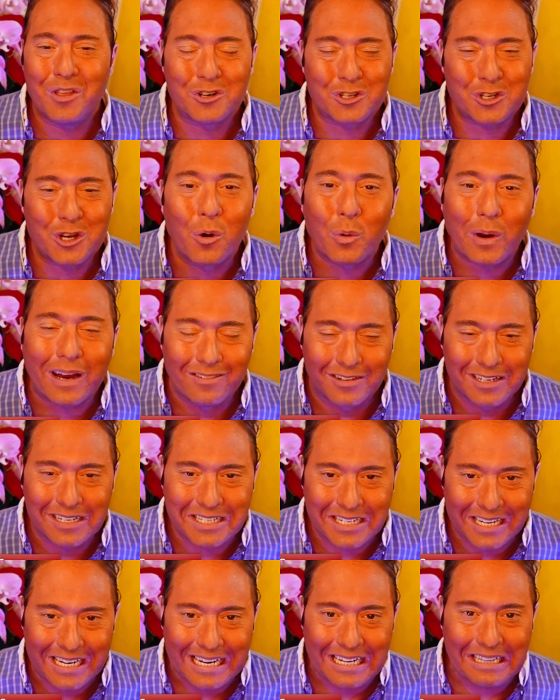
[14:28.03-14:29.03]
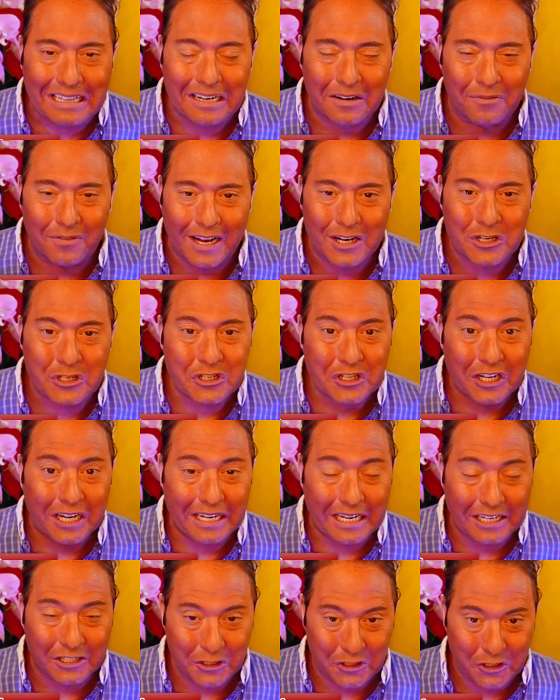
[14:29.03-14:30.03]
there's no guarantee that inflation is
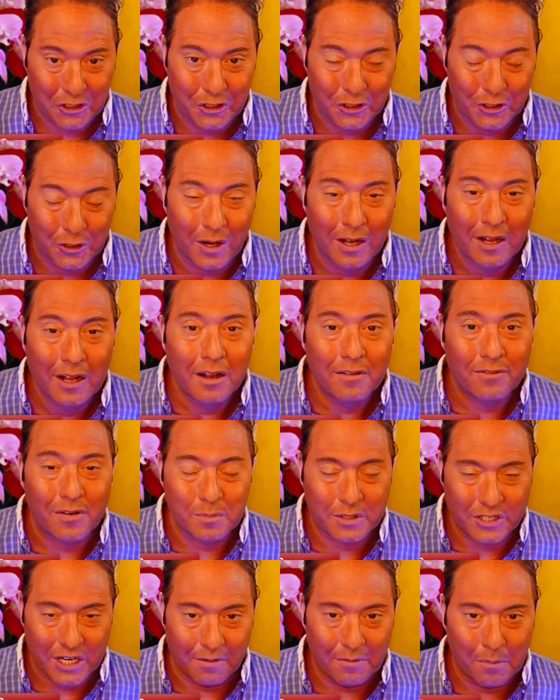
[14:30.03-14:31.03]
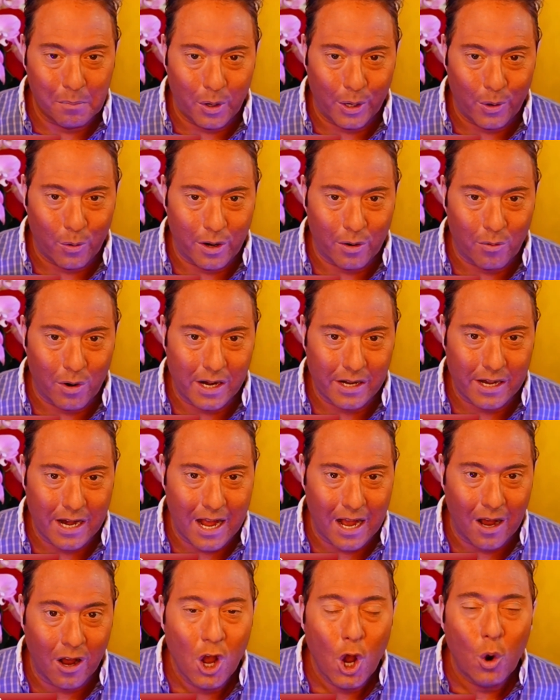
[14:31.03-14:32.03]
going to get to 2 from 7.1 right
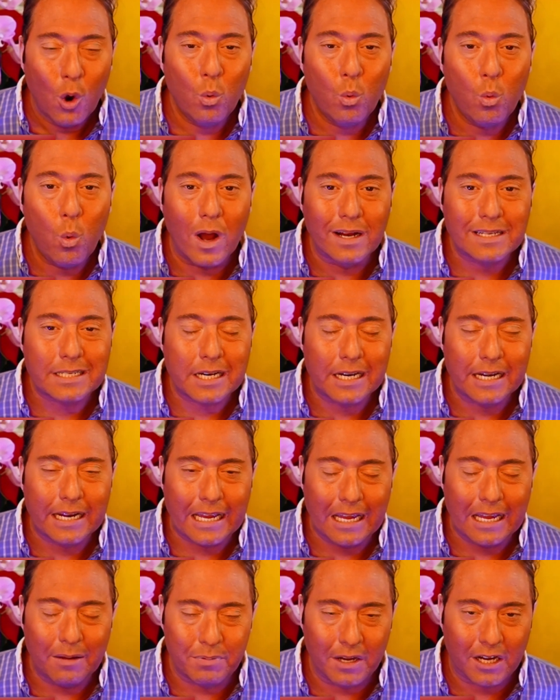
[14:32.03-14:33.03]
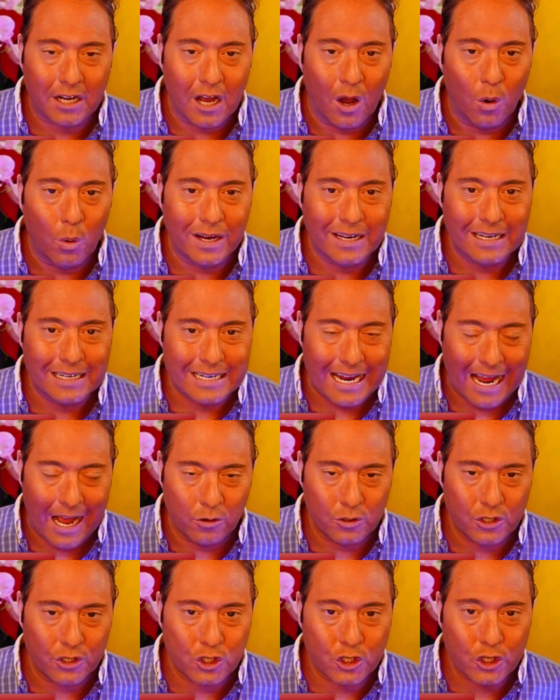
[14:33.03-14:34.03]
now. What's going to keep it going
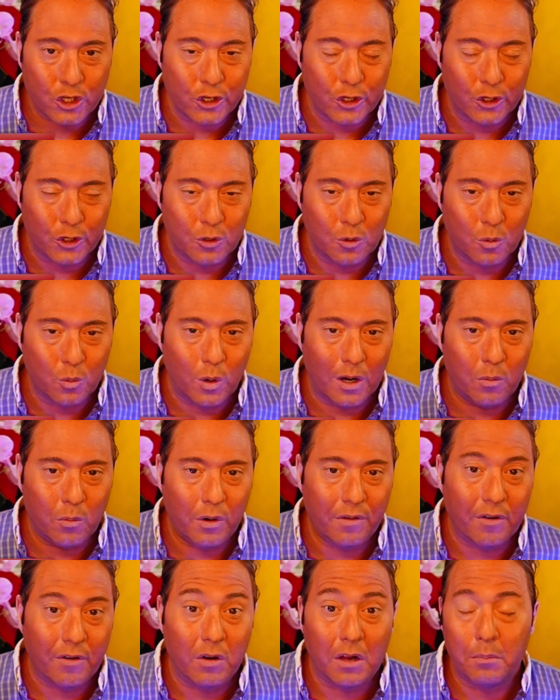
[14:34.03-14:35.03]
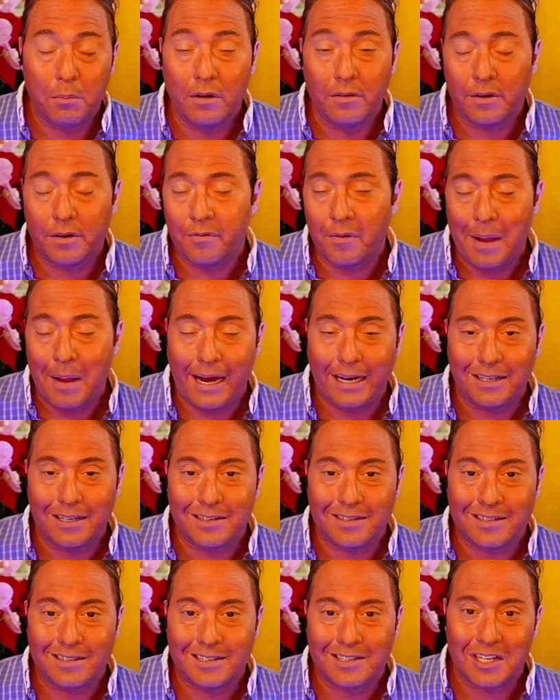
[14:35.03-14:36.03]
down to 2 when we've only moved it from
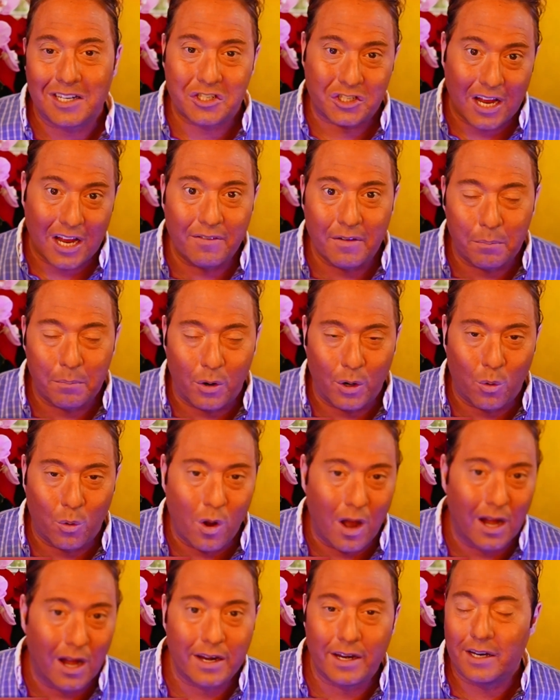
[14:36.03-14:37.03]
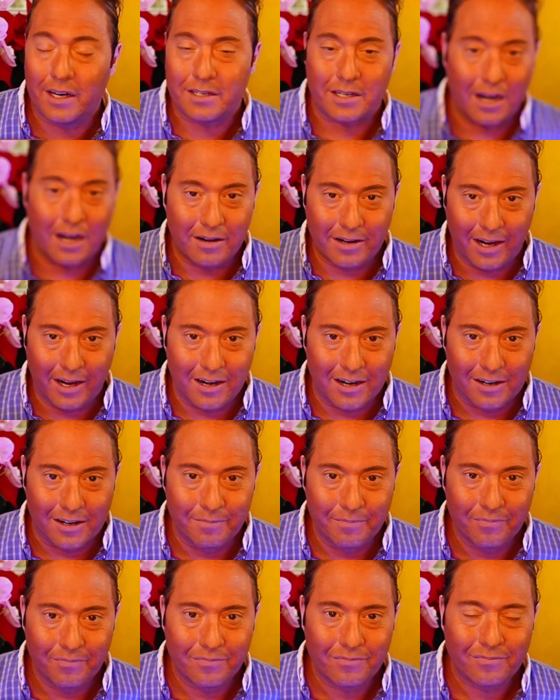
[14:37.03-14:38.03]
8 to 7.1 an entire
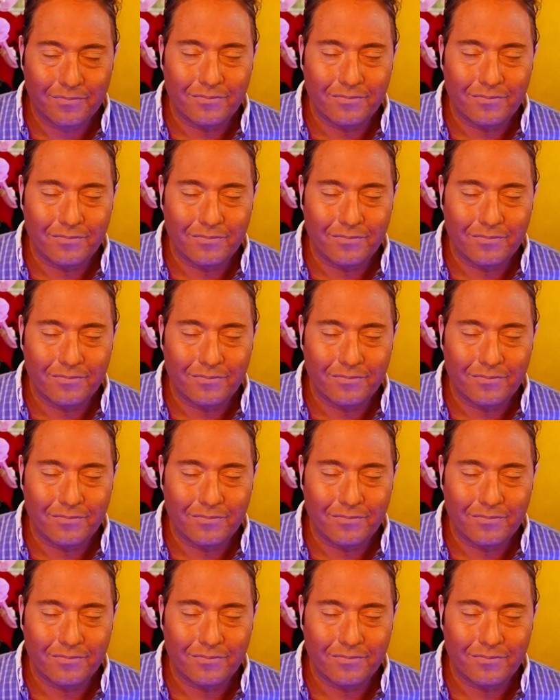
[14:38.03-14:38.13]
year?